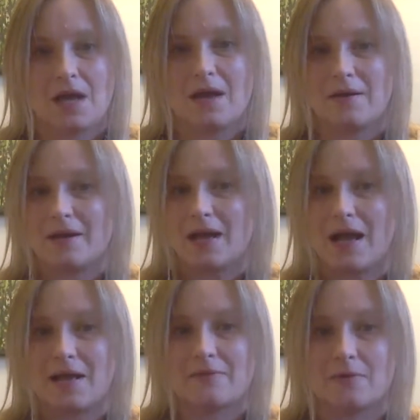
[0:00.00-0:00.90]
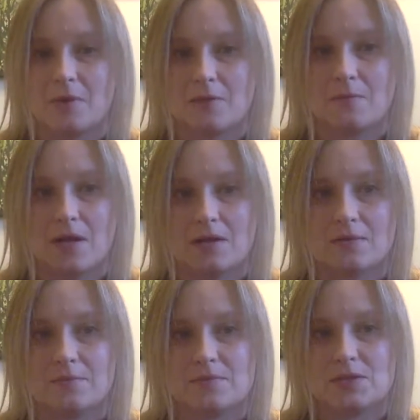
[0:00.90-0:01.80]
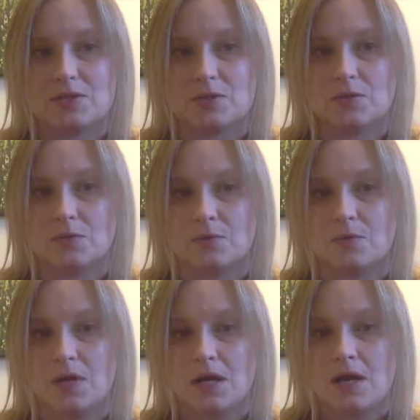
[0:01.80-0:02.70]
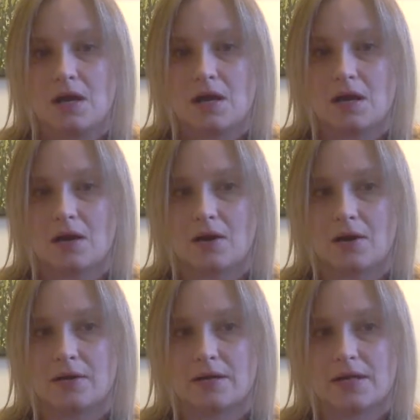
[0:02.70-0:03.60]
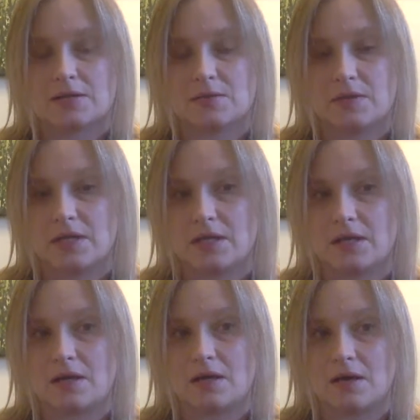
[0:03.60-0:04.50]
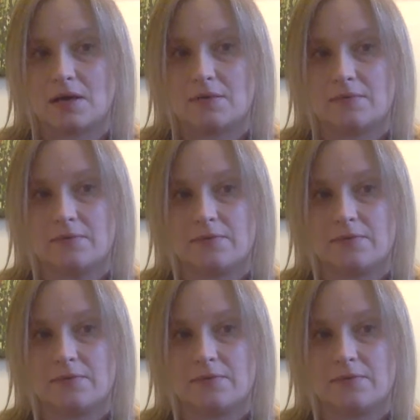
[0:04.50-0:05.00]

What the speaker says: All right. Hi, everyone. Welcome to our next reading of